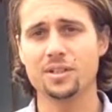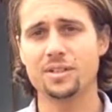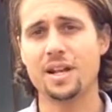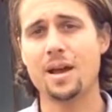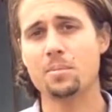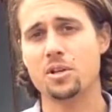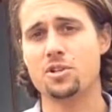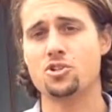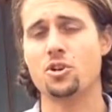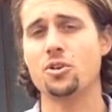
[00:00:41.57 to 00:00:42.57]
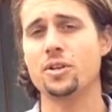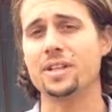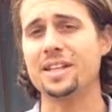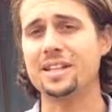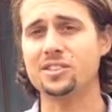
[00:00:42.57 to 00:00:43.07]
Today I'm going to show you
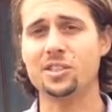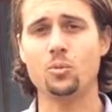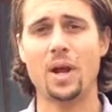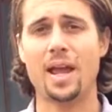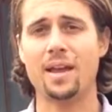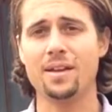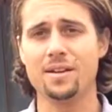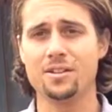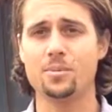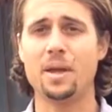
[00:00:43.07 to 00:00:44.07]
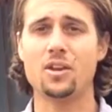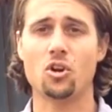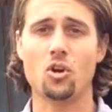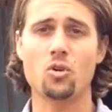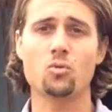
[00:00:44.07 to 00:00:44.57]
an easy way to make
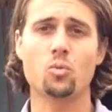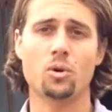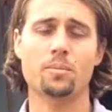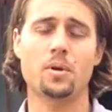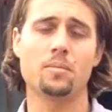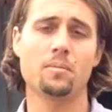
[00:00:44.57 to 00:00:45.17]
your own worm